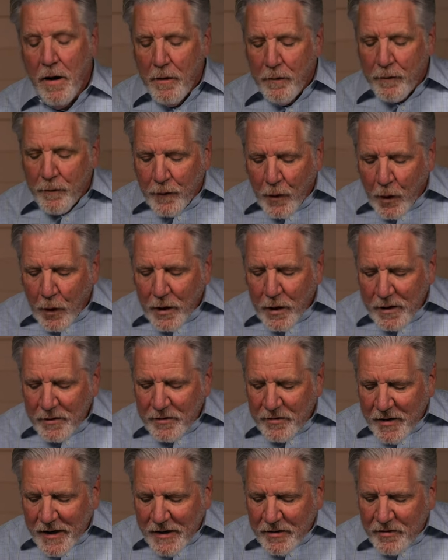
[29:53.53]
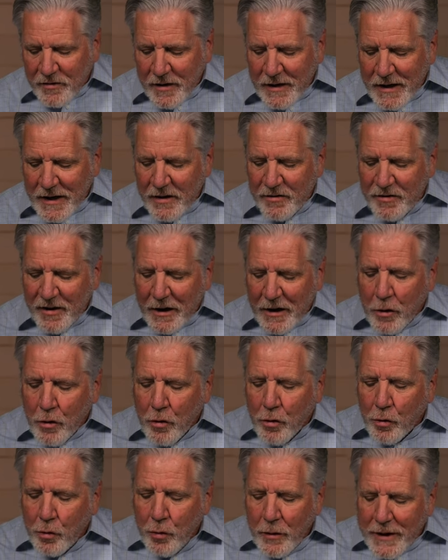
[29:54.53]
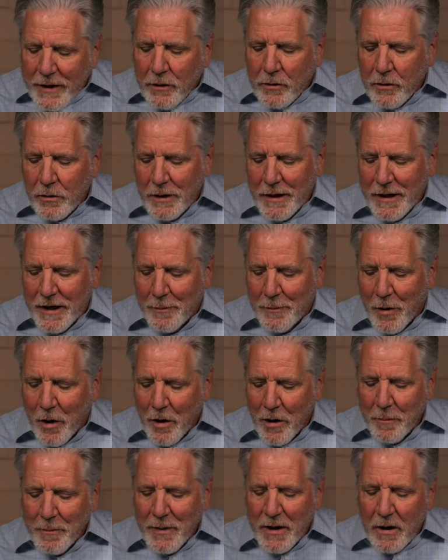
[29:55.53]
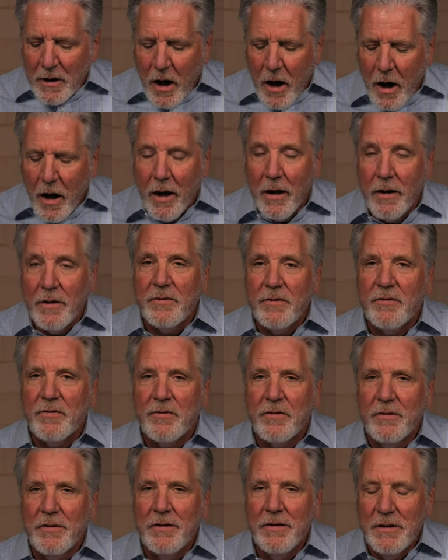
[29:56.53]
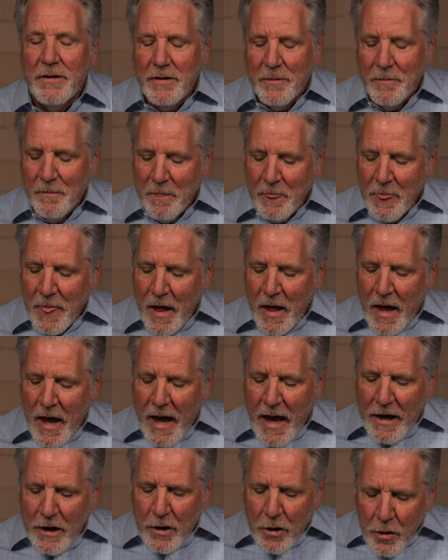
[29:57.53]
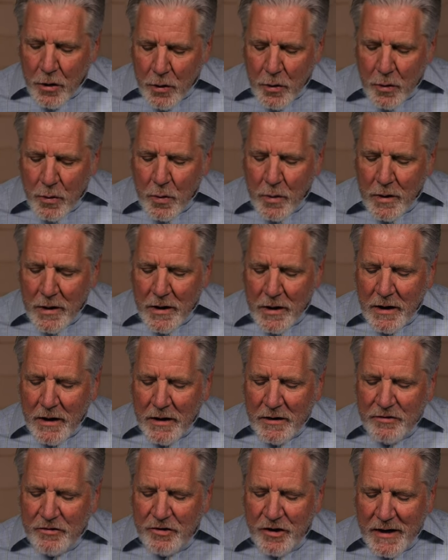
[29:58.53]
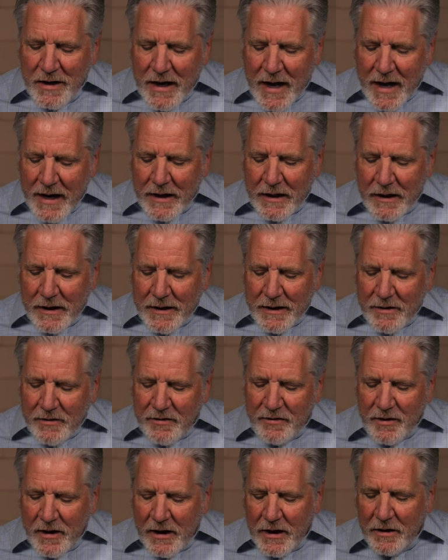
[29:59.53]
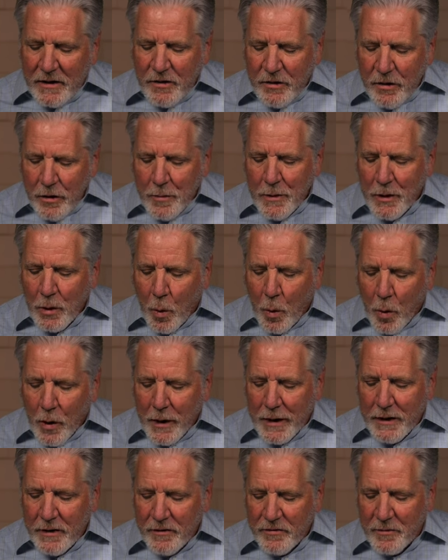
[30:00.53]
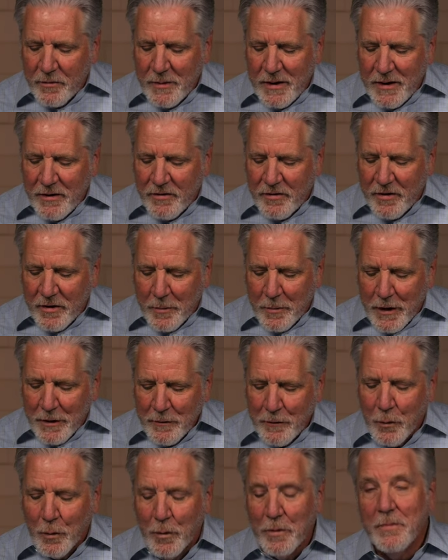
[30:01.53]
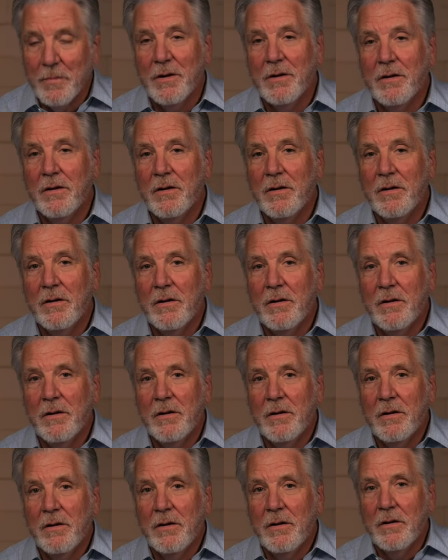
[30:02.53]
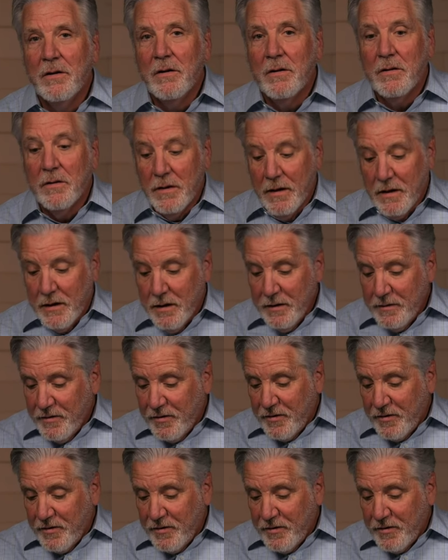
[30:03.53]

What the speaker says: fertilization is a critical landmark because a new genetically distinct human organism is thereby formed. They didn't